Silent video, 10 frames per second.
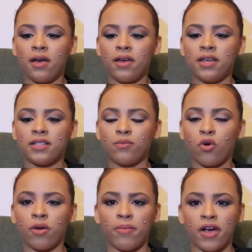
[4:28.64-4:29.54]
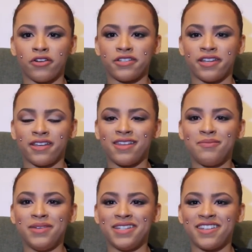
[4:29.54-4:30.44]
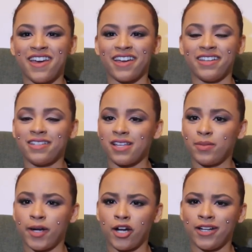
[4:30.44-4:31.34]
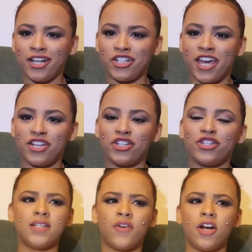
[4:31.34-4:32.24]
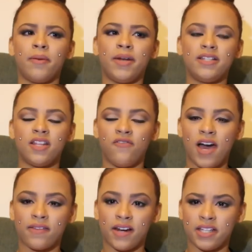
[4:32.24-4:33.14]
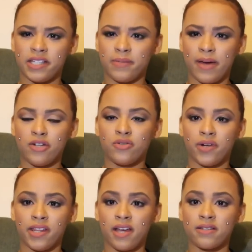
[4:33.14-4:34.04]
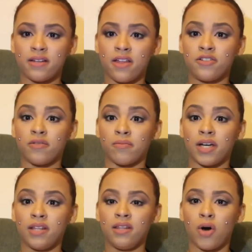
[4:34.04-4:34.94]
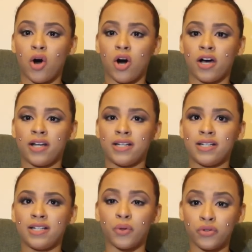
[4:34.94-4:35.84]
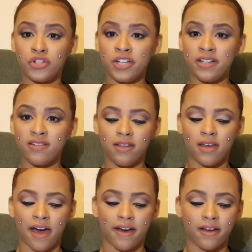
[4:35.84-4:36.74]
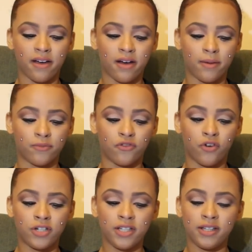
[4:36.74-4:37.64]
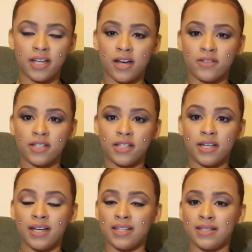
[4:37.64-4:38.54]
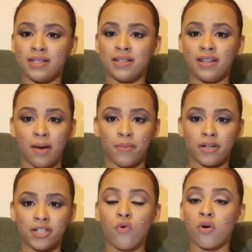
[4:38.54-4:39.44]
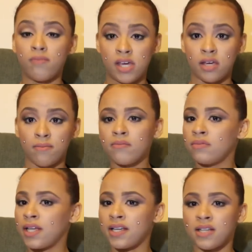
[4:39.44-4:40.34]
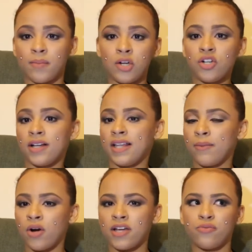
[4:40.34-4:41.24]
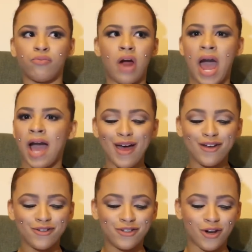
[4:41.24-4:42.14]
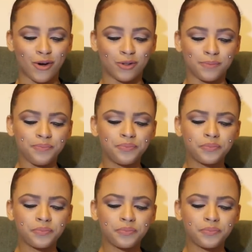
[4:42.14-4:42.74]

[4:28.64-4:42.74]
is more embarrassing than me saying at least I spent it on education. I've already admitted to the fact that I spend $20,000 a month on bullshit. Yeah, $14,000 isn't that much for me. Like I said, I'm not trying to glamorize, brag. So,